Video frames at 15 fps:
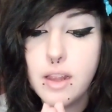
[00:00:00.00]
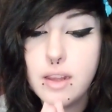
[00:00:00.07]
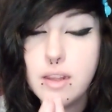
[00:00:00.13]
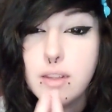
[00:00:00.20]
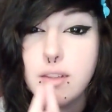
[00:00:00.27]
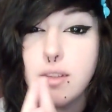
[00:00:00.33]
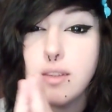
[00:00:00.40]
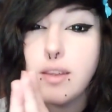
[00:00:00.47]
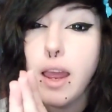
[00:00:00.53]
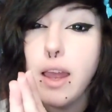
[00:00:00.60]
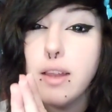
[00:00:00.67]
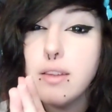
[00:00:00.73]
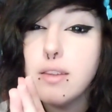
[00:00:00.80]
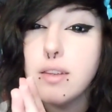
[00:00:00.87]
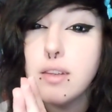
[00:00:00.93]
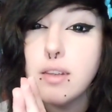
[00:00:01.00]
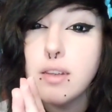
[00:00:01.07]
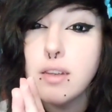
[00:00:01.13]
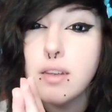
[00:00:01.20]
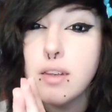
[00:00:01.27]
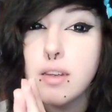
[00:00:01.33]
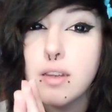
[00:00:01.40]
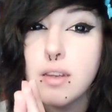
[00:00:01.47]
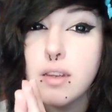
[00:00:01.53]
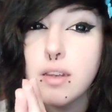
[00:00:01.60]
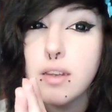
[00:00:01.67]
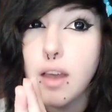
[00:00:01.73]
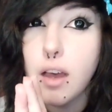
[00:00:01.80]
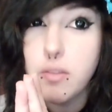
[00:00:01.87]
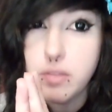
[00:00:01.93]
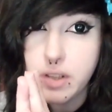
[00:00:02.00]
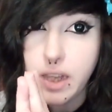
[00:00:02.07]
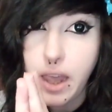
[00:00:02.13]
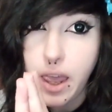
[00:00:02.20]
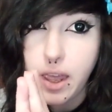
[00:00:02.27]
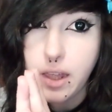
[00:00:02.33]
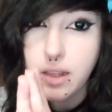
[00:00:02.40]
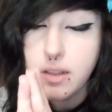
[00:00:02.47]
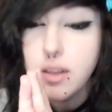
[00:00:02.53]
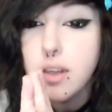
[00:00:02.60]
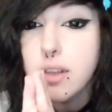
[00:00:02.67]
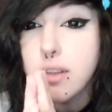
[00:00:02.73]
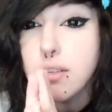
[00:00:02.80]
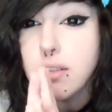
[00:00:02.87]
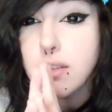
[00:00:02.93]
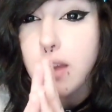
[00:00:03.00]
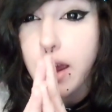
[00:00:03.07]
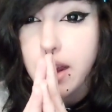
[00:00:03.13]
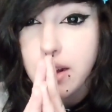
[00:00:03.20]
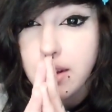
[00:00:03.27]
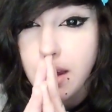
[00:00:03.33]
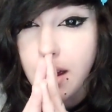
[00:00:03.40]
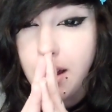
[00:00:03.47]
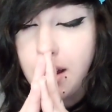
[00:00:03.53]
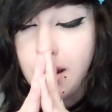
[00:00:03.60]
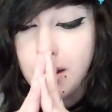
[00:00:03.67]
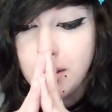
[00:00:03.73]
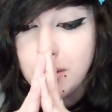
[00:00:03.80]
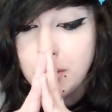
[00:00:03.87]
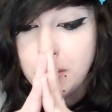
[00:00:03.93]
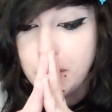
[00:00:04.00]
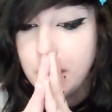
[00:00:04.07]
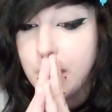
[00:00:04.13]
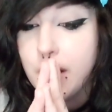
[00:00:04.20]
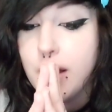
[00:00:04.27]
the state of decay, the state of